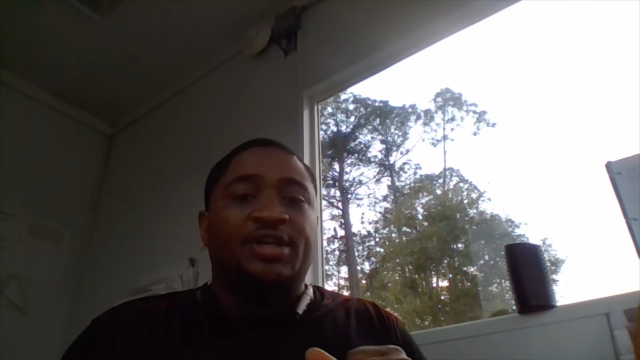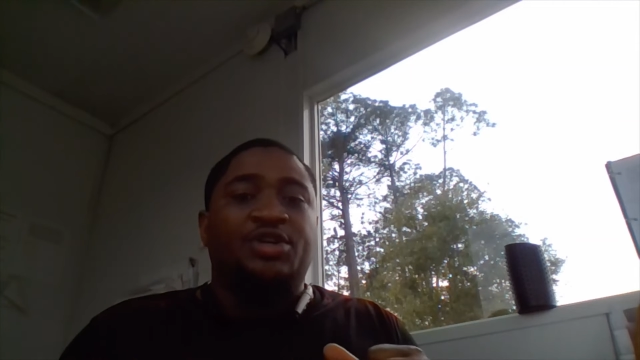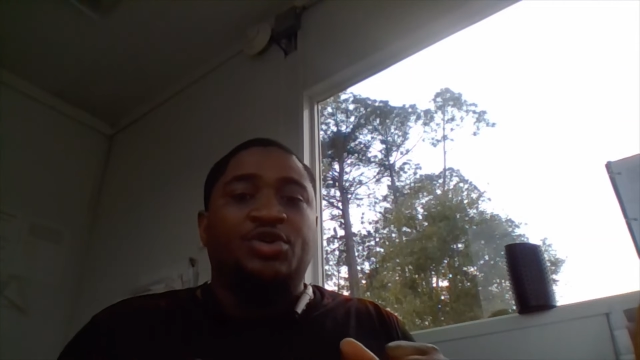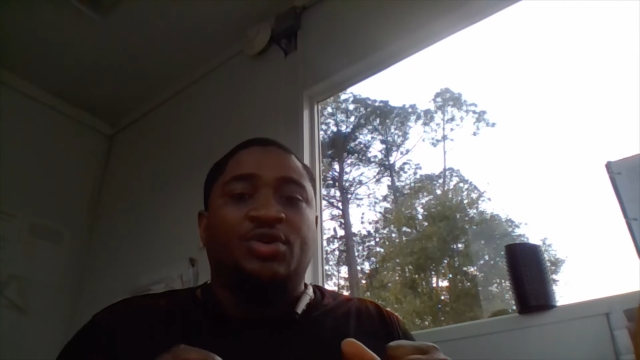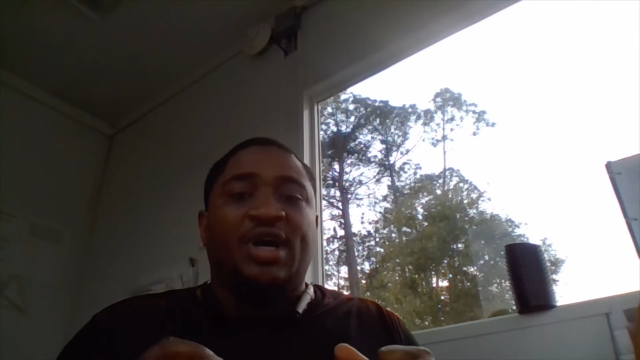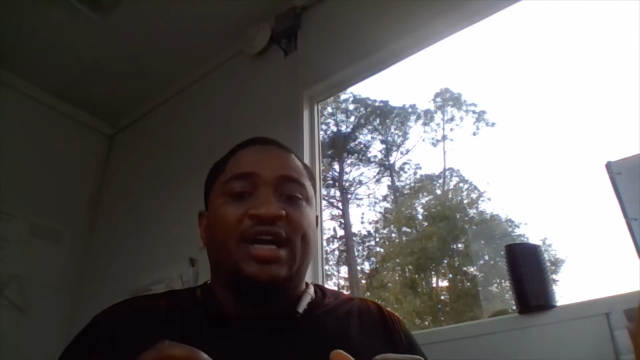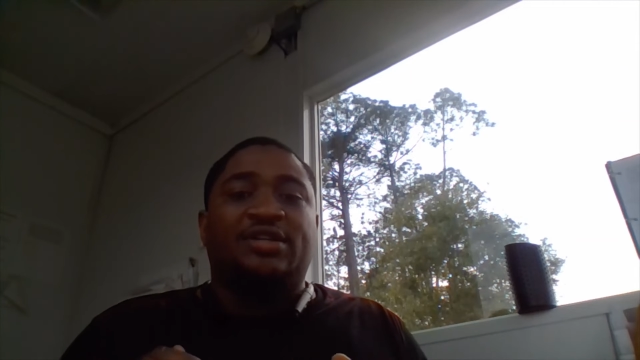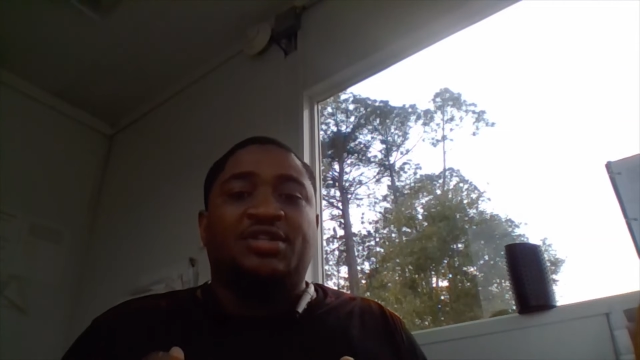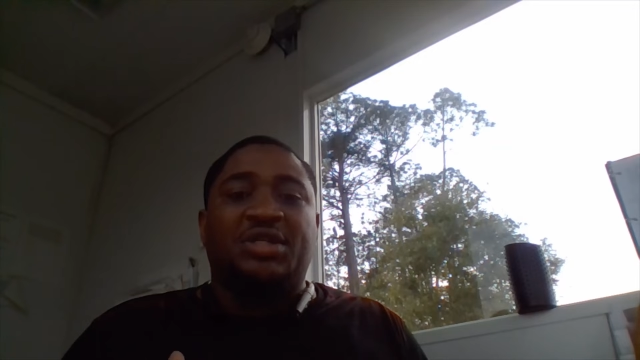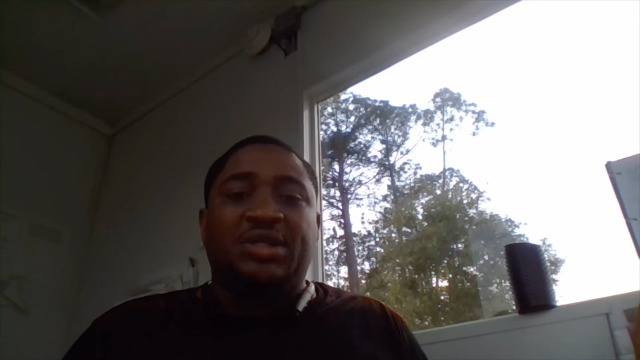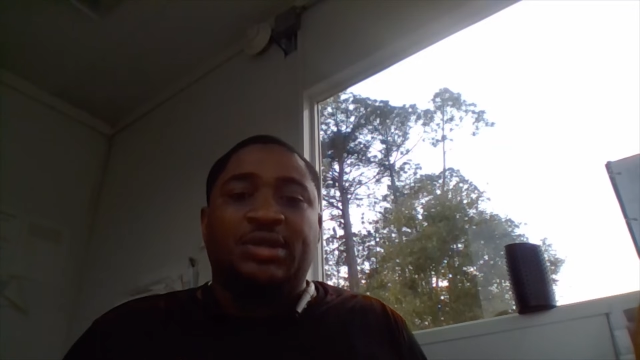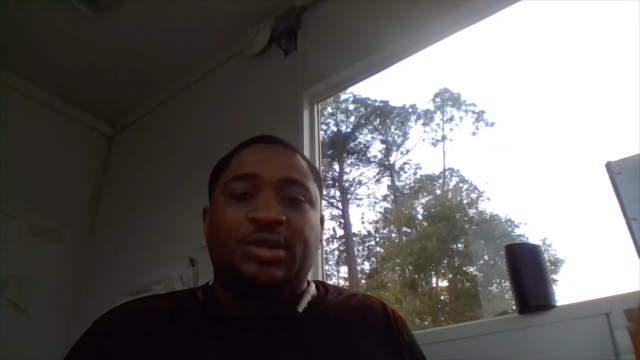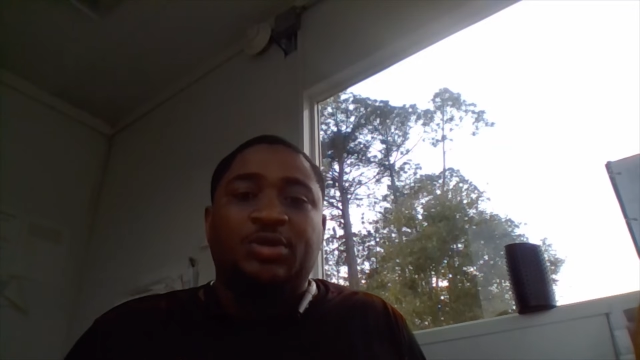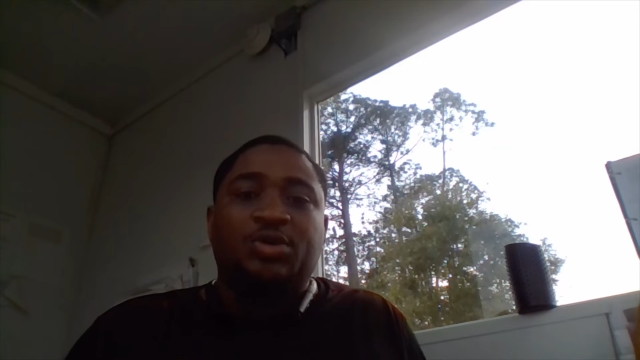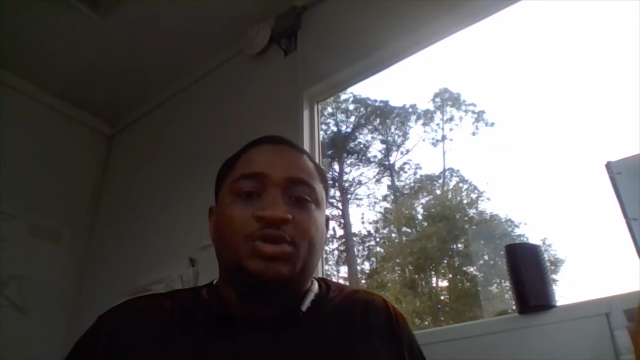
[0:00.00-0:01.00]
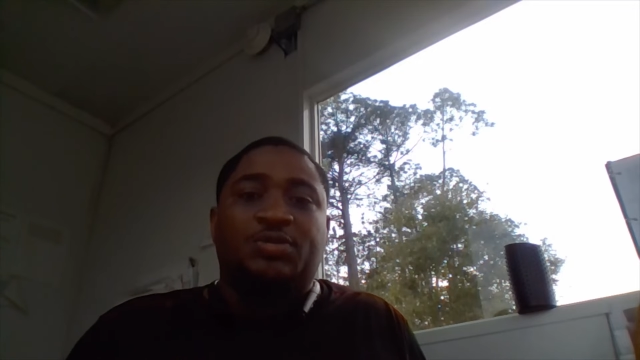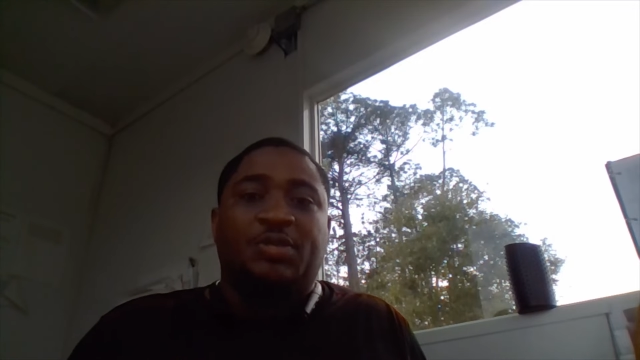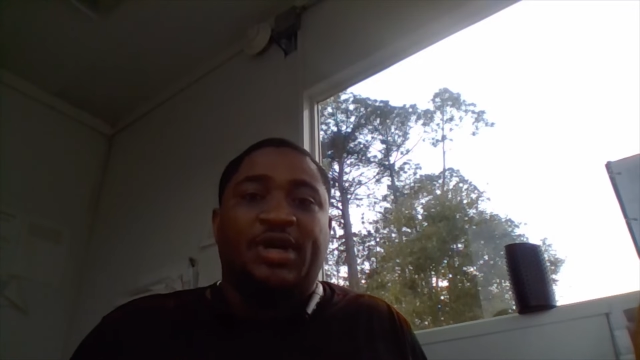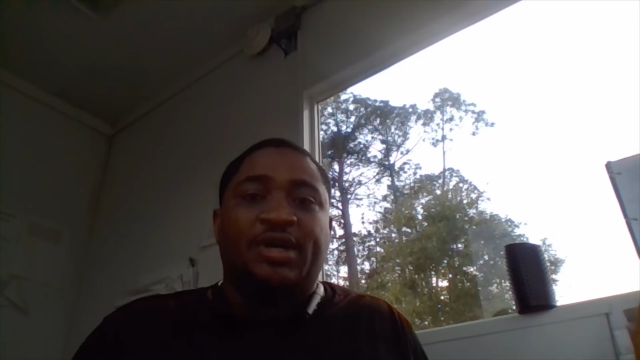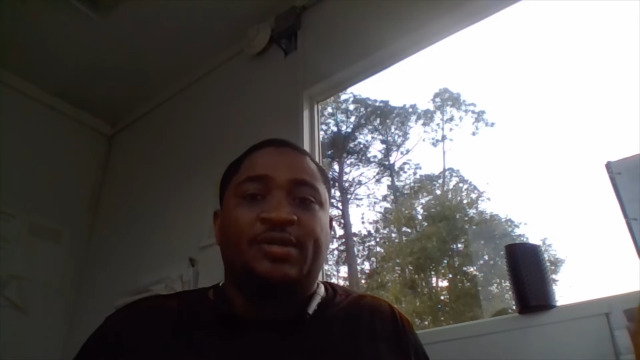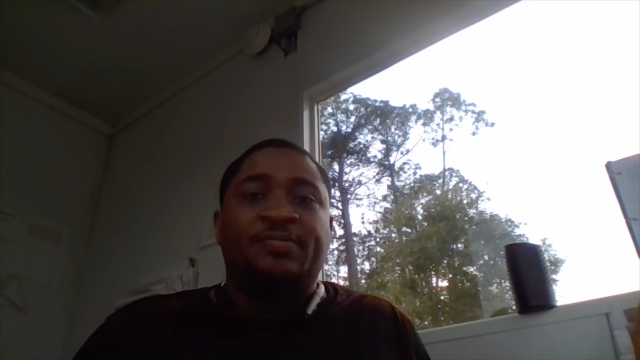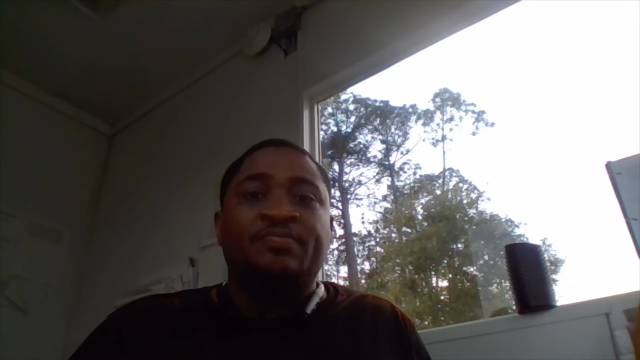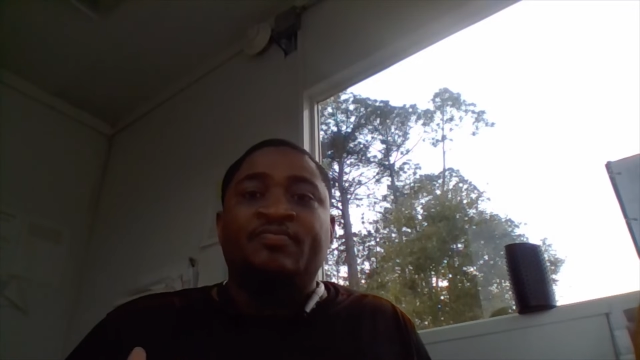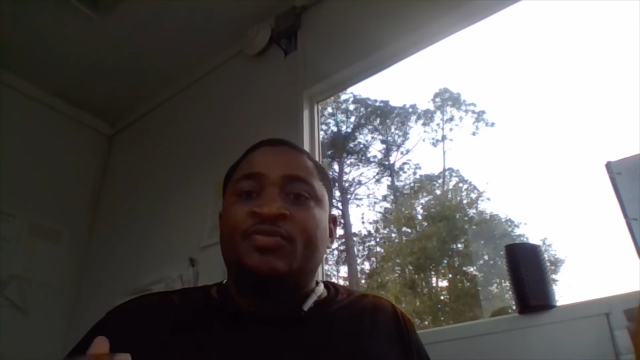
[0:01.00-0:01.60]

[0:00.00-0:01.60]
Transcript: you'll actually lose money.